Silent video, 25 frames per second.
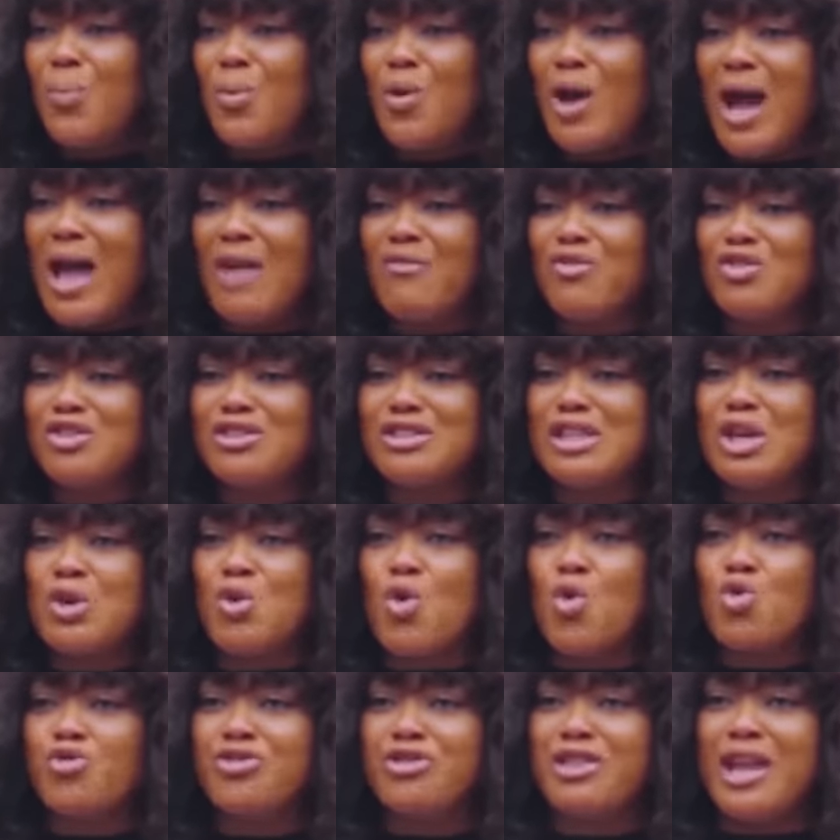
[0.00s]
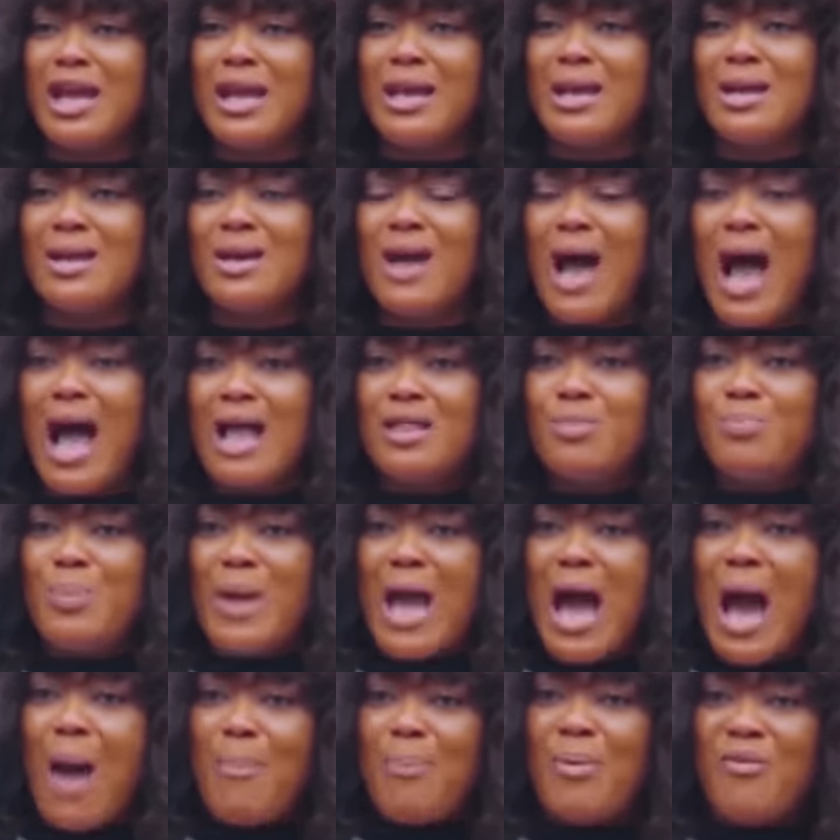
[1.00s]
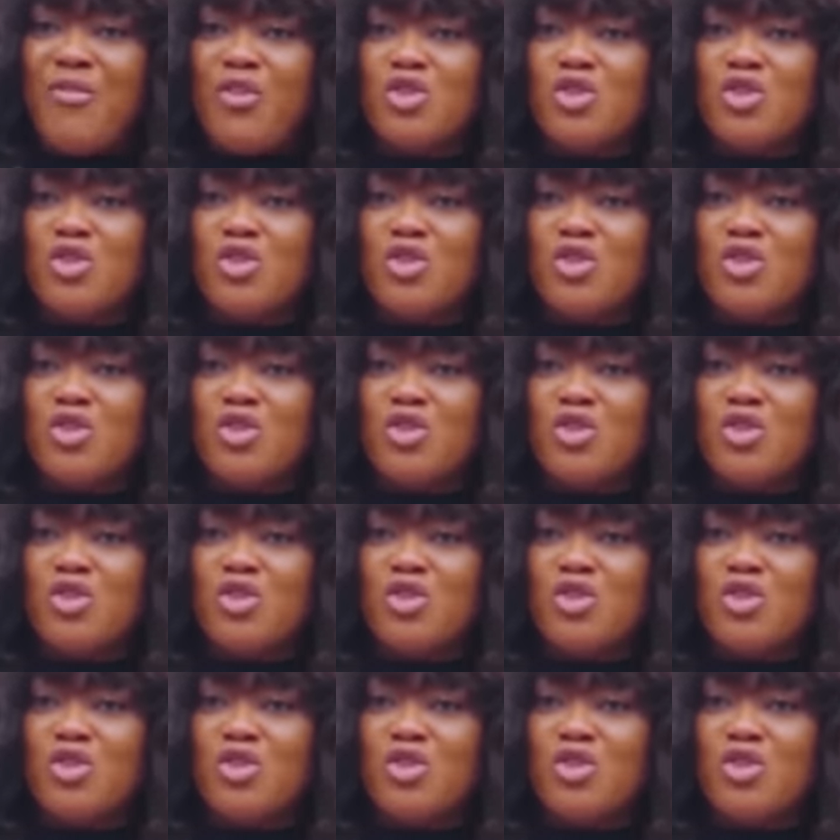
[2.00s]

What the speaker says: You can't even see good thing and be happy